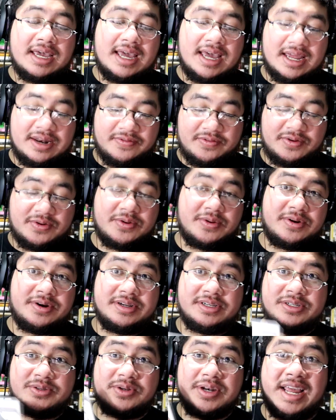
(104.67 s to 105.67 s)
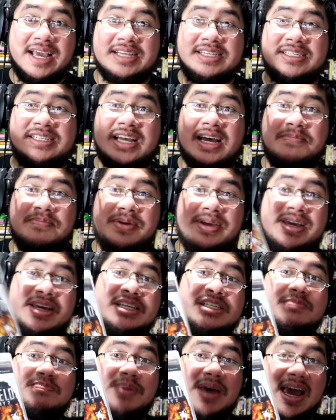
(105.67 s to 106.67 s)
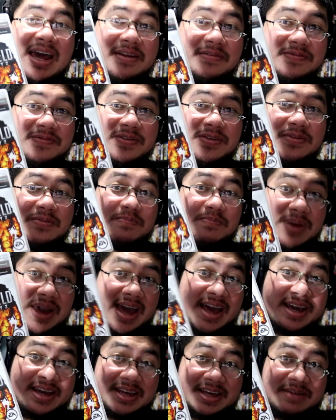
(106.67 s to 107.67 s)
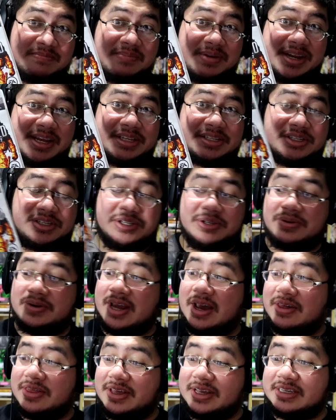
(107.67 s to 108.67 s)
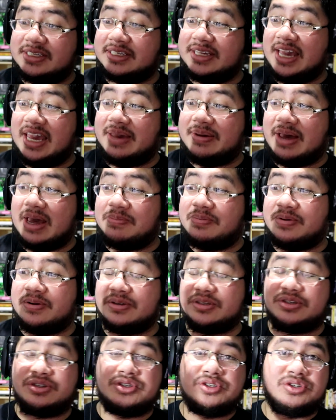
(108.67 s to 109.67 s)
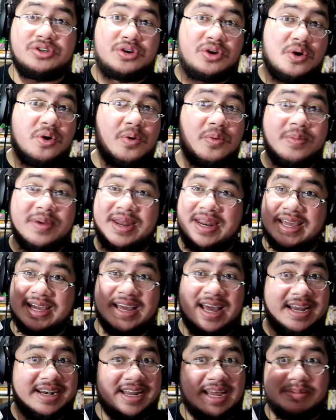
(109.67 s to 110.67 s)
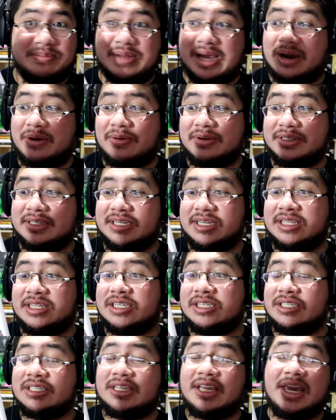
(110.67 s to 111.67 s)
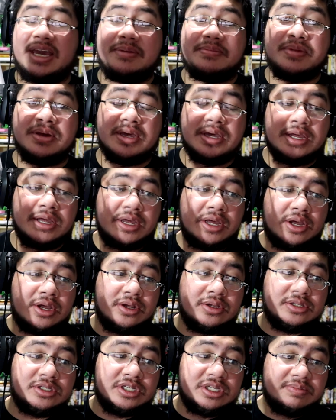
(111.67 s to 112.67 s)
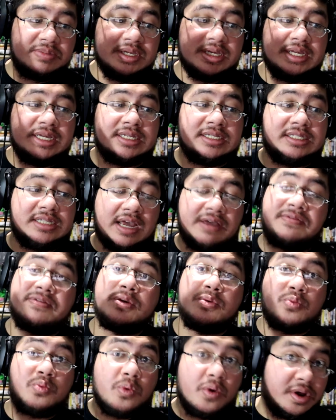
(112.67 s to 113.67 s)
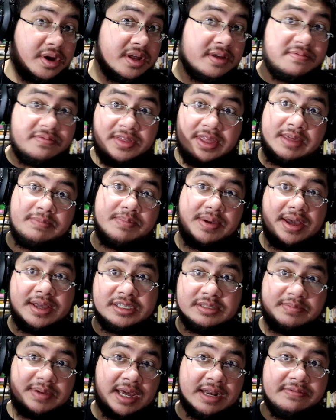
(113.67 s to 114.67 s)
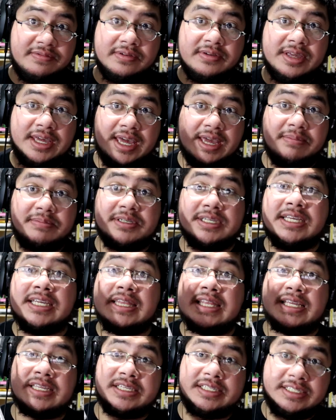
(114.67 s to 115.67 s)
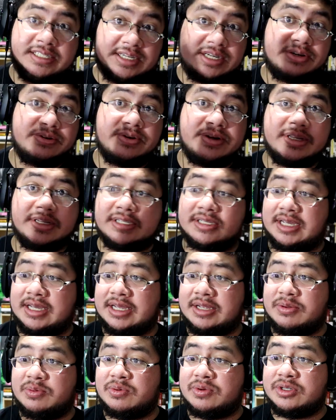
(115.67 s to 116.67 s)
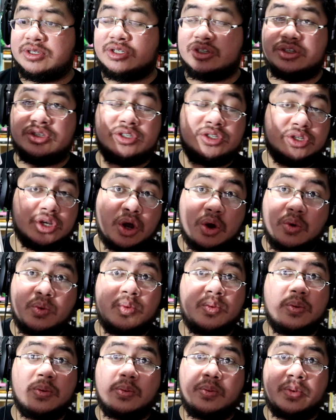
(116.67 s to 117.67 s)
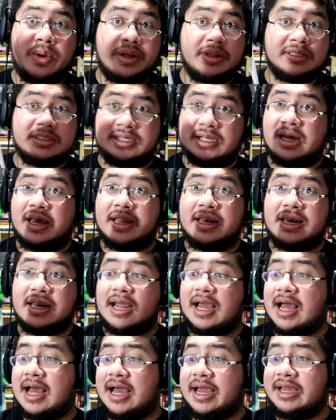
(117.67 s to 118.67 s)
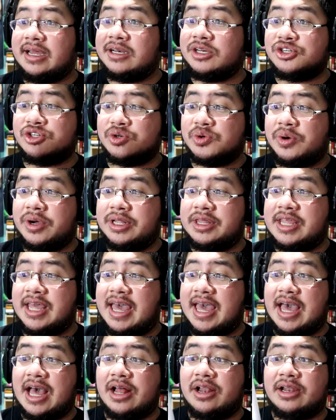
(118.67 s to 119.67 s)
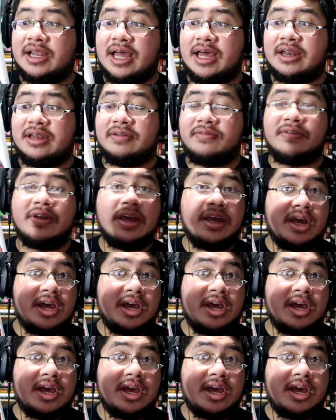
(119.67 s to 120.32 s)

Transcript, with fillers: And of course, next up is Battlefield Bad Company 2. Now, this game, I put so many goddamn hours in. This game, to me, is definitely one of the best Battlefield games in this series. It was so well done. I enjoyed the hell out of